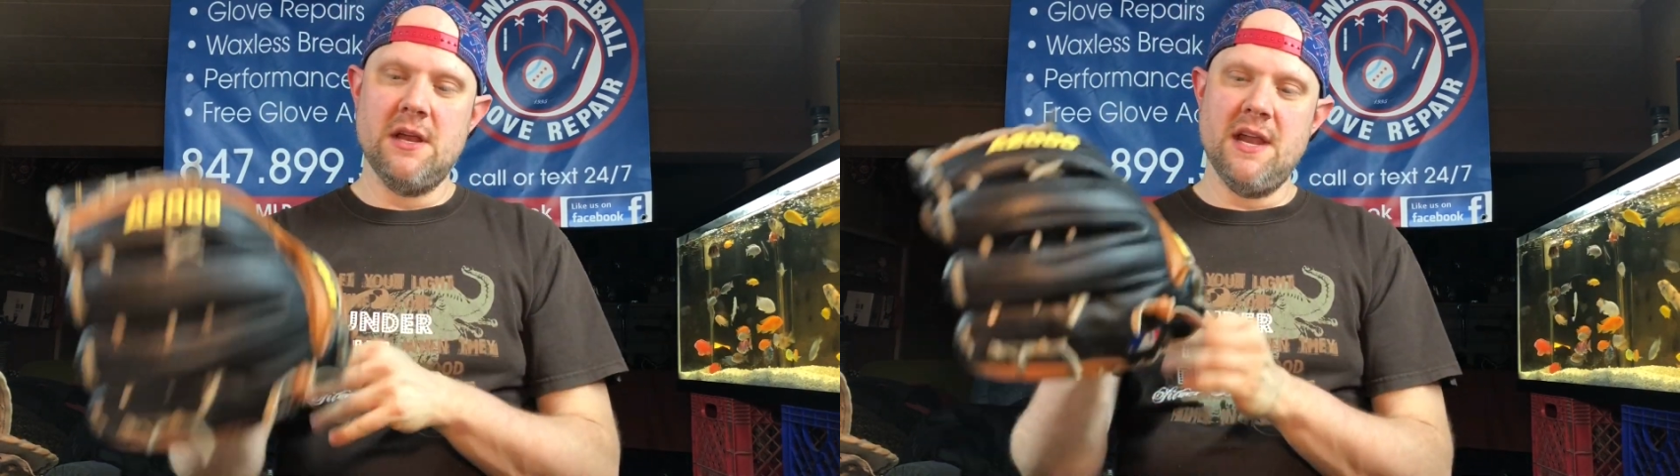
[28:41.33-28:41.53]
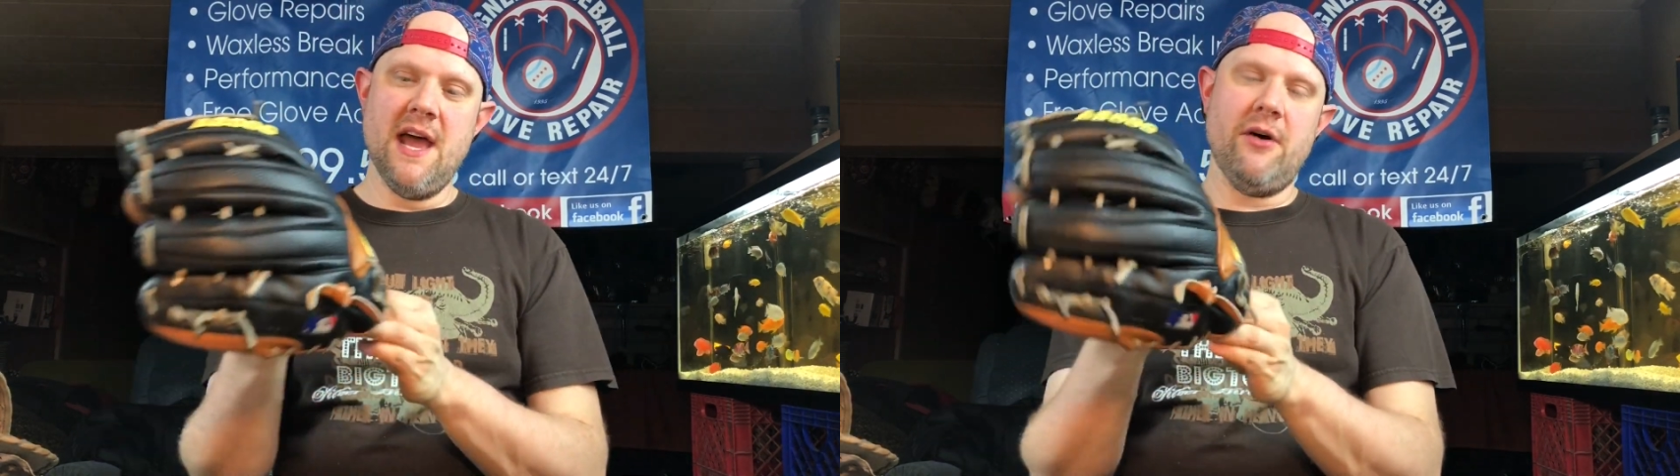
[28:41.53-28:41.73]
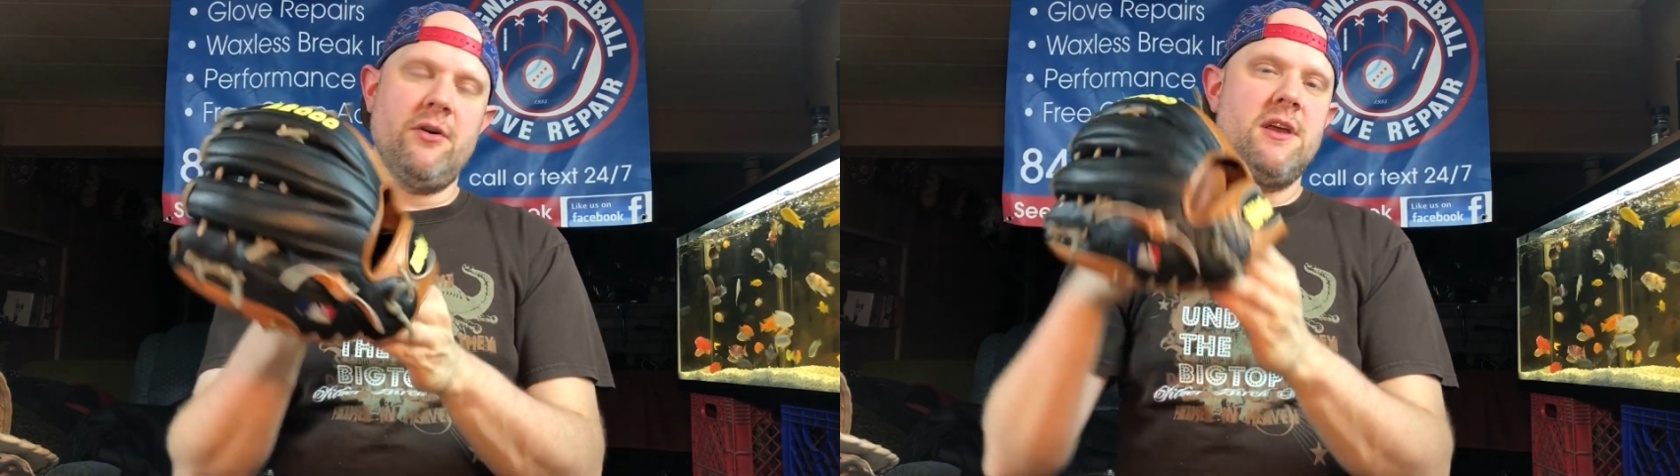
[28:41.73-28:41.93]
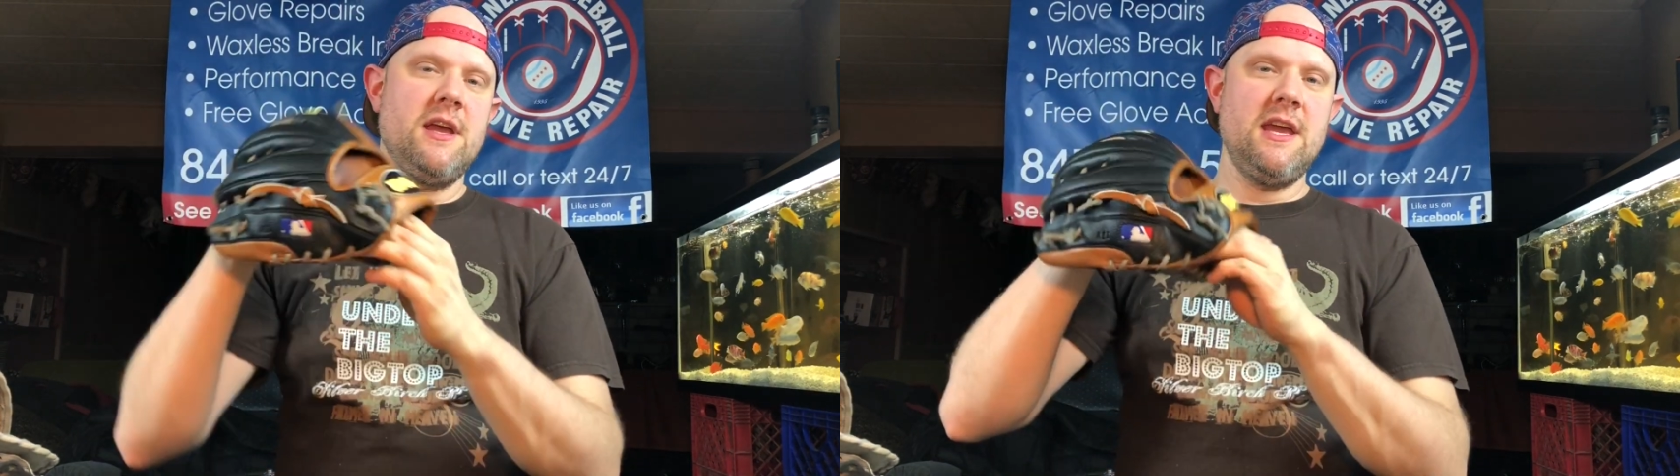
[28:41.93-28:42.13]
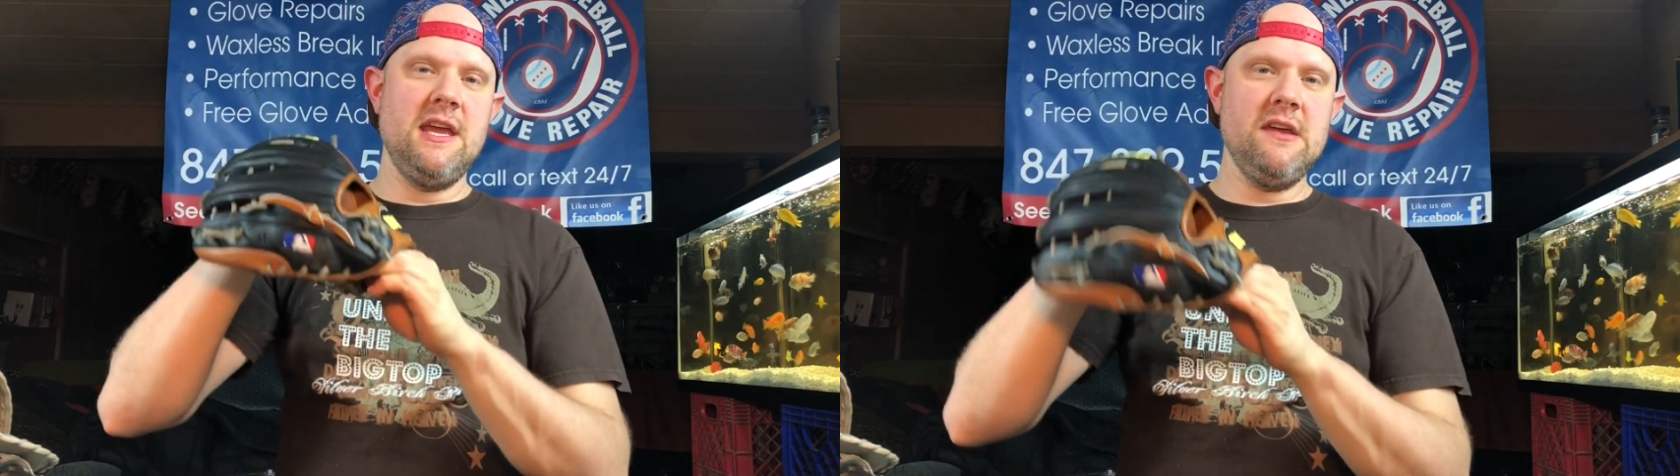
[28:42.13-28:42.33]
Now,
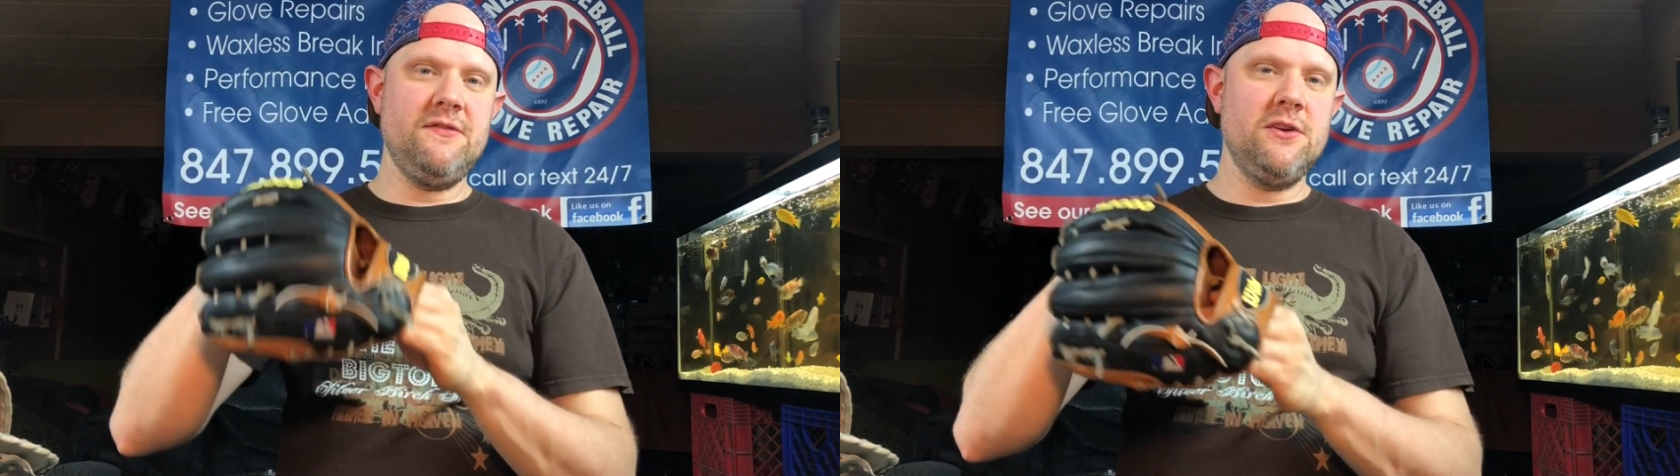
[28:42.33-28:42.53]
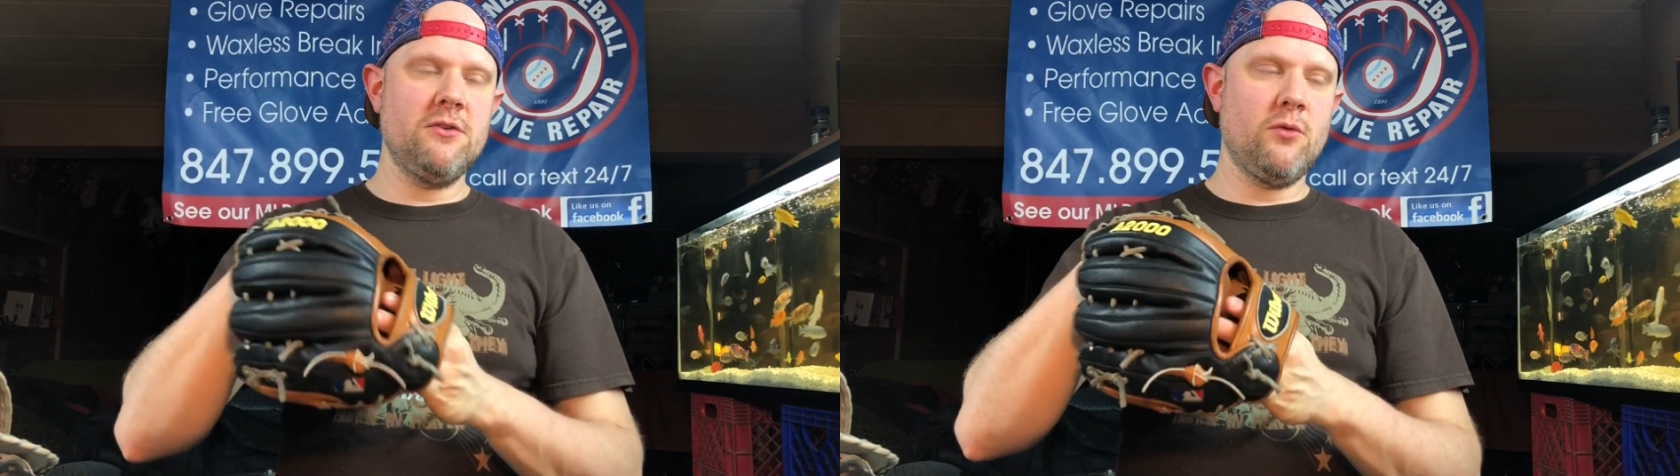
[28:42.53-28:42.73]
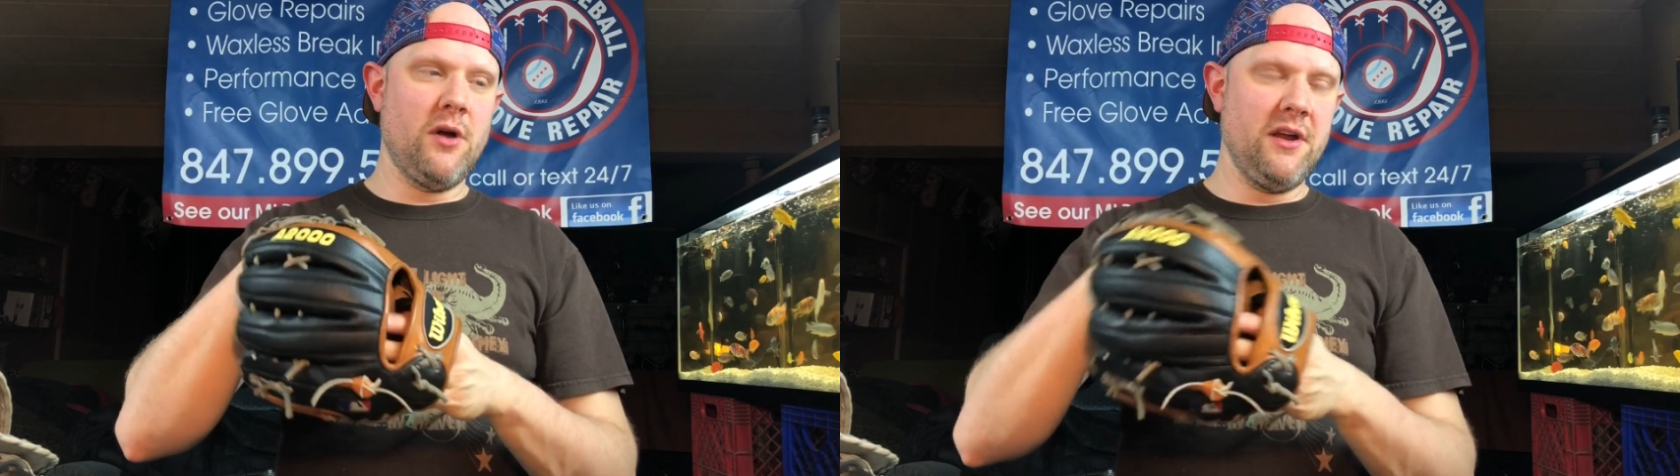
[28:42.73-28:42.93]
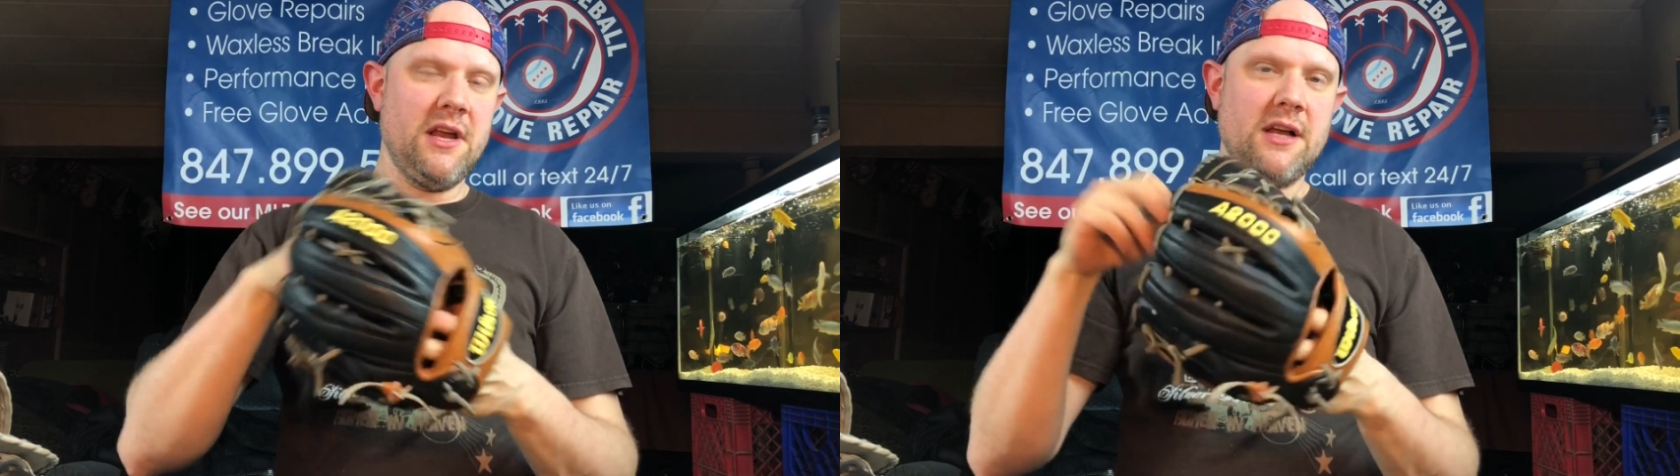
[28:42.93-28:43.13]
if you're wearing a